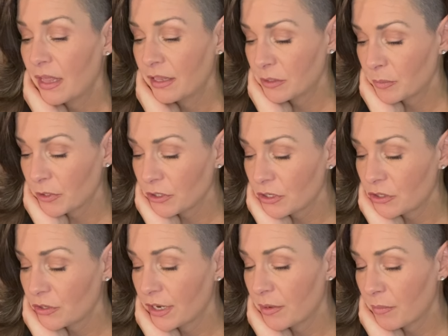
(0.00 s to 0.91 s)
This person's
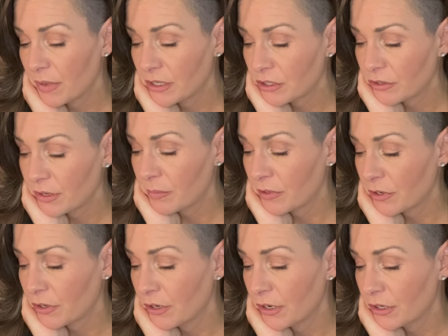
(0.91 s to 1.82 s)
trying to muster up the
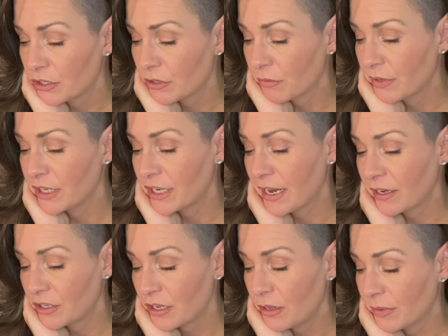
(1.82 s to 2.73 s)
courage to reach out
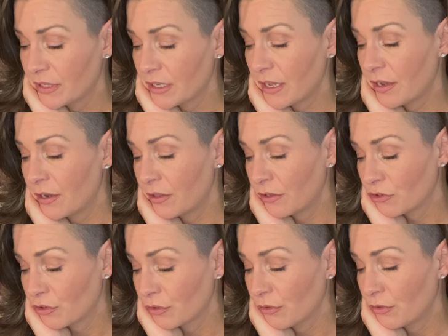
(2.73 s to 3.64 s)
to you and tell you the
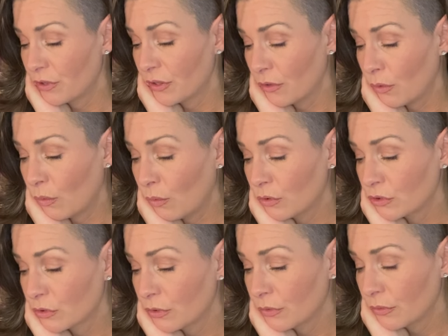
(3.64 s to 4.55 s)
truth and the whole
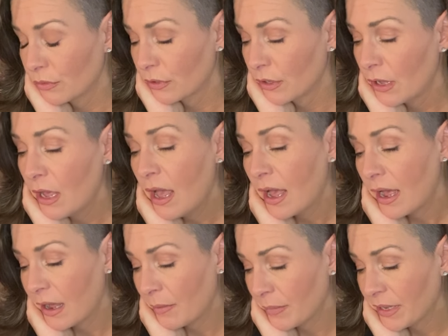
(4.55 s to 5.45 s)
truth.
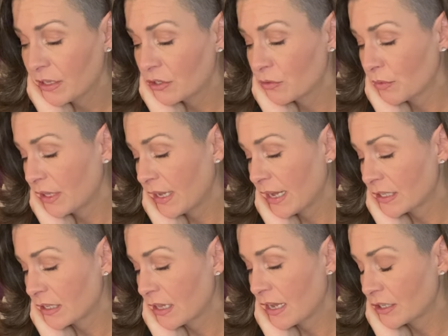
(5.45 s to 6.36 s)
And this really
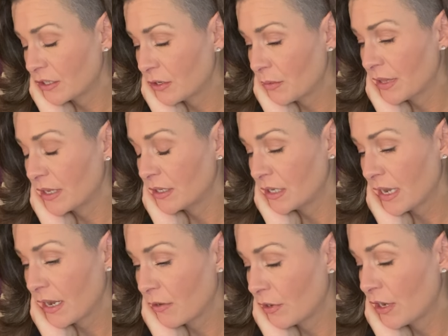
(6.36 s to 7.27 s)
has a lot to do with
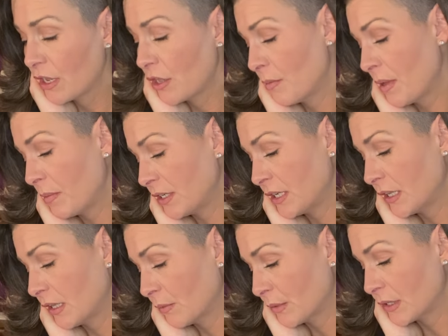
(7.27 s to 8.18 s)
integrity. You may be
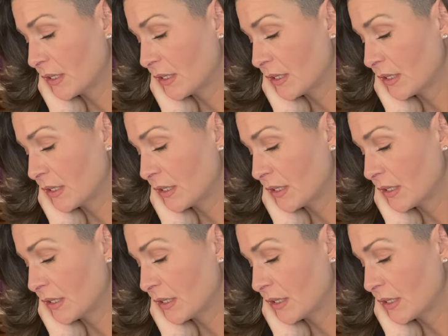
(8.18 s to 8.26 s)
dealing with